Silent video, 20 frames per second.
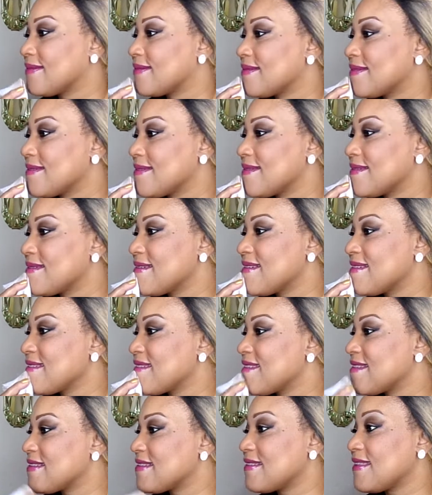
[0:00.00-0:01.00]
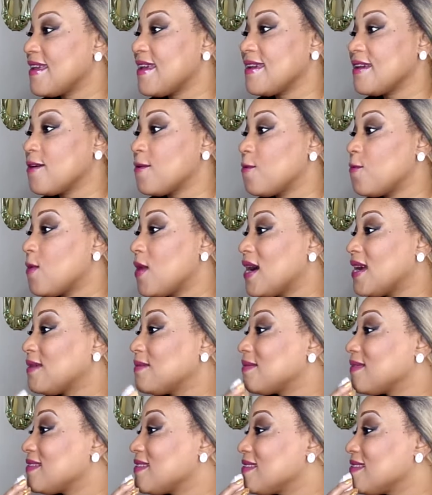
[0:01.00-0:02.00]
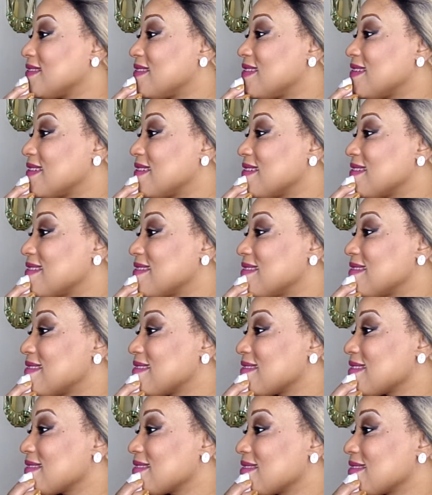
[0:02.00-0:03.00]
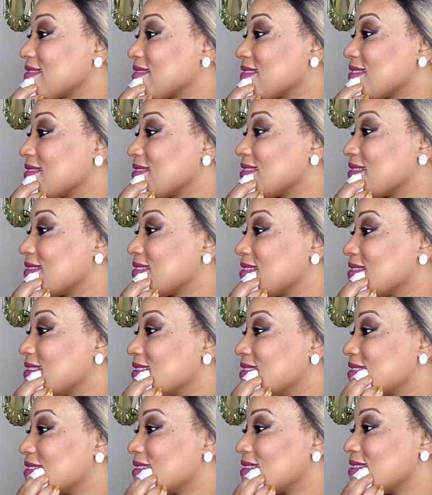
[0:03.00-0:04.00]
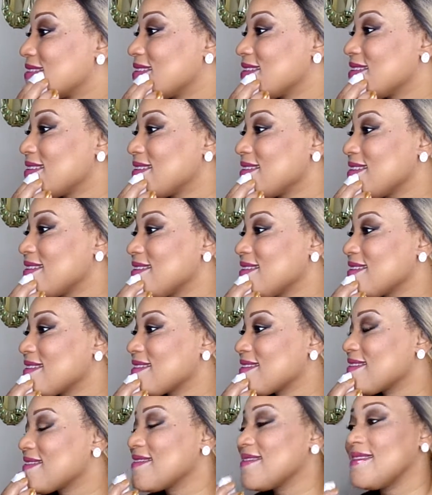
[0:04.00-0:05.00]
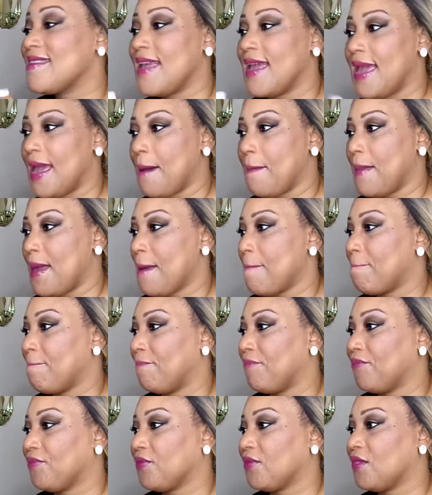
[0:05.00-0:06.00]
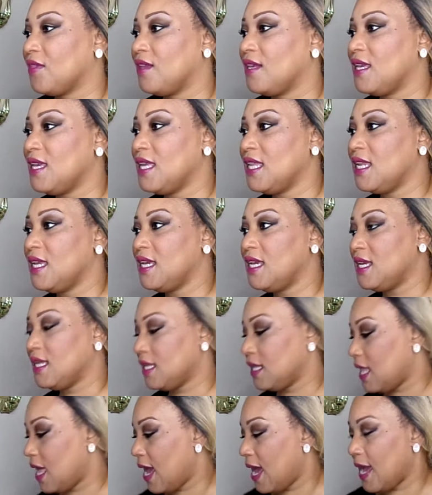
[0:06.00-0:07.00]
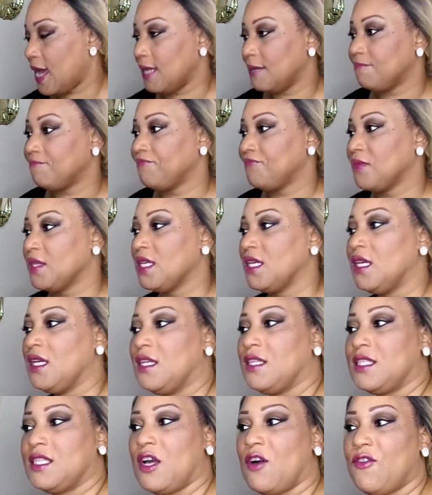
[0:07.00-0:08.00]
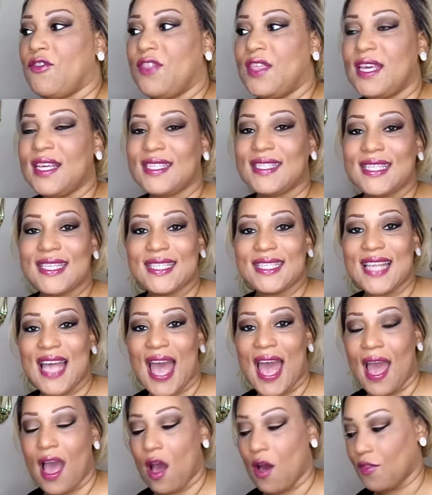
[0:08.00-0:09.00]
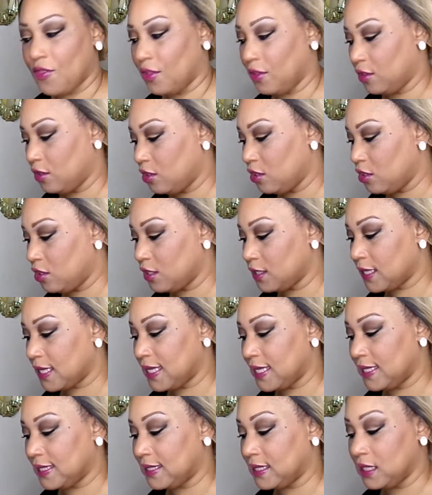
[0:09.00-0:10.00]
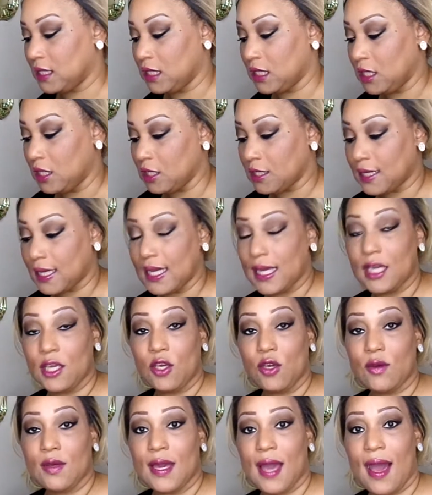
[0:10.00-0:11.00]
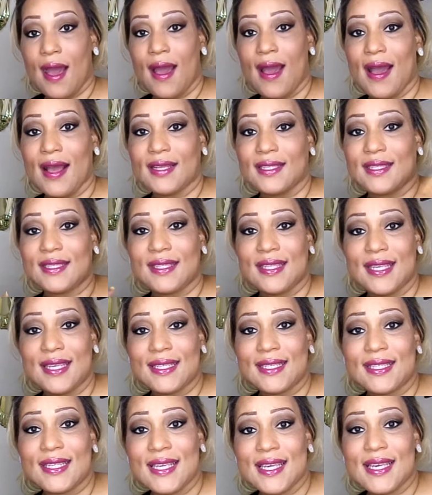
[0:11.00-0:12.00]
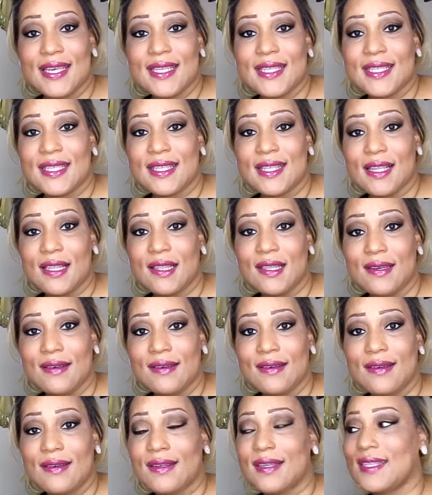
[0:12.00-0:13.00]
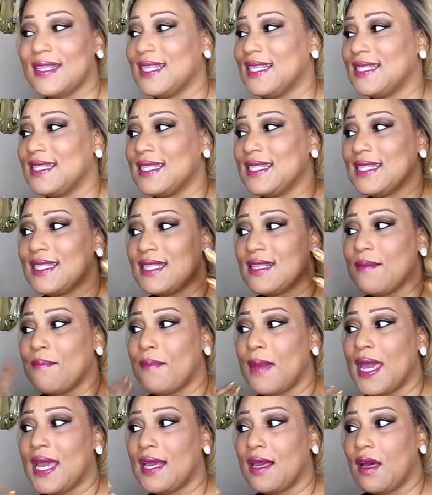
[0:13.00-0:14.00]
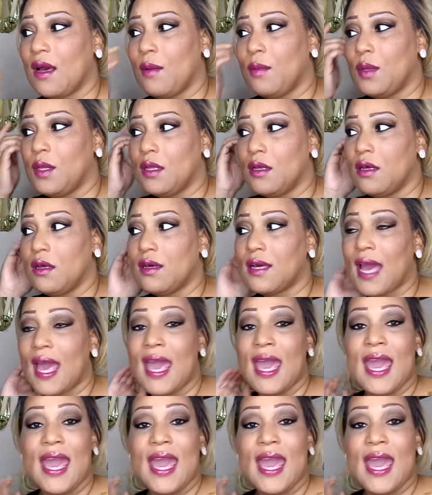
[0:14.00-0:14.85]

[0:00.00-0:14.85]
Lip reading: Now I'll just take a wipe, you guys, and just dab it to get it in line. So this is how the look is looking, you guys. This is the look. This is the makeup look.